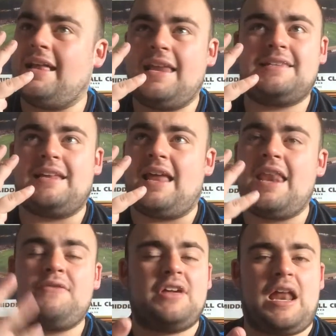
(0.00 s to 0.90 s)
listen,
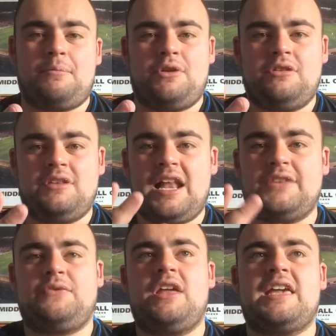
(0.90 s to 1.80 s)
anything can happen
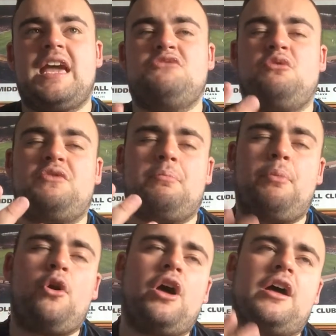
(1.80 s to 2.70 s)
last 3 games with the
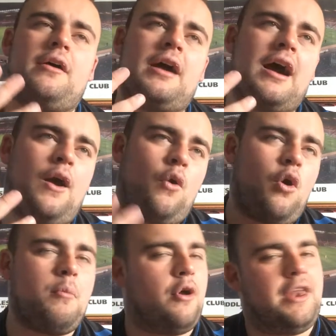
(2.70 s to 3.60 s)
butter.
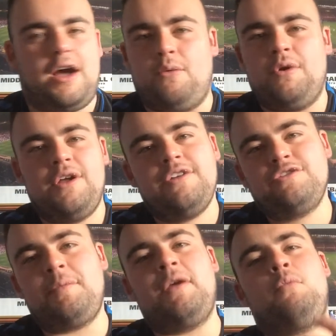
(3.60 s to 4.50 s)
Come on now.
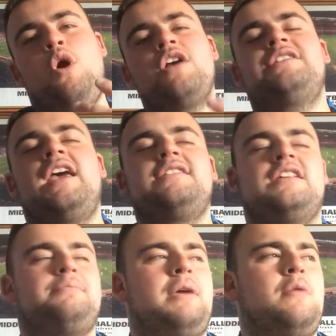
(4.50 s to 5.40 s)
Do you know what I mean? What a season
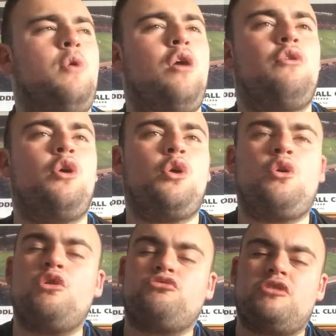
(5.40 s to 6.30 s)
it's been. What a roller
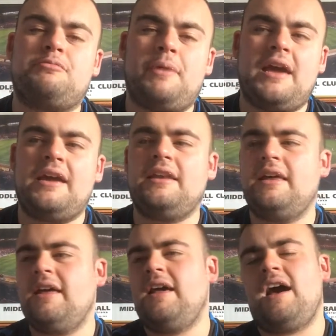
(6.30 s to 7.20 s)
coaster it's been.
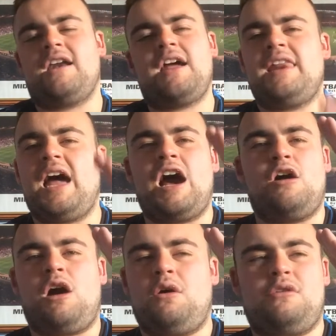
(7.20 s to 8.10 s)
And right
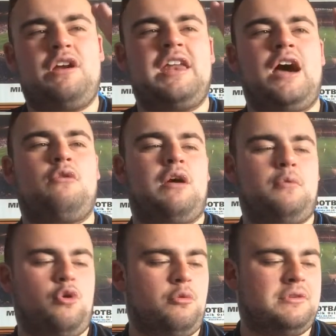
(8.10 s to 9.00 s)
now, we're
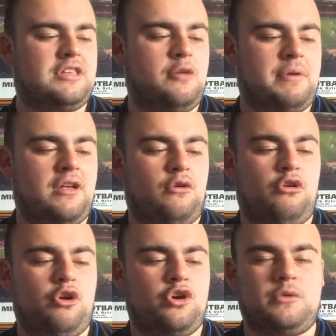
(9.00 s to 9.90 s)
going up this little bit of
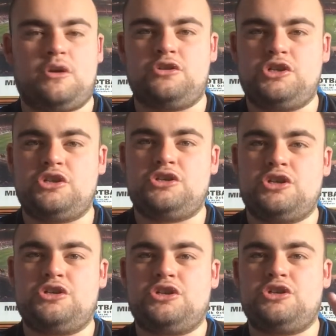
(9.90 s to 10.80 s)
roller coaster. It goes chicka,
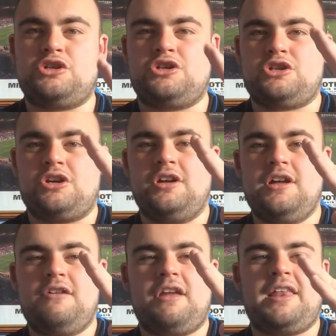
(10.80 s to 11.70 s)
chicka, chicka, chicka, chicka.
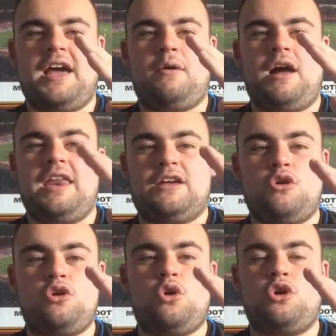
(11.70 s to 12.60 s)
Right now. And it
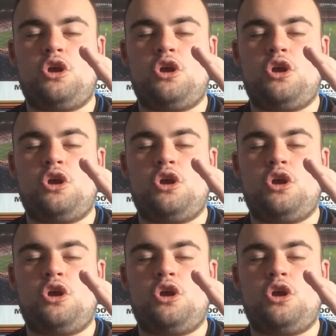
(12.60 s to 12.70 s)
could go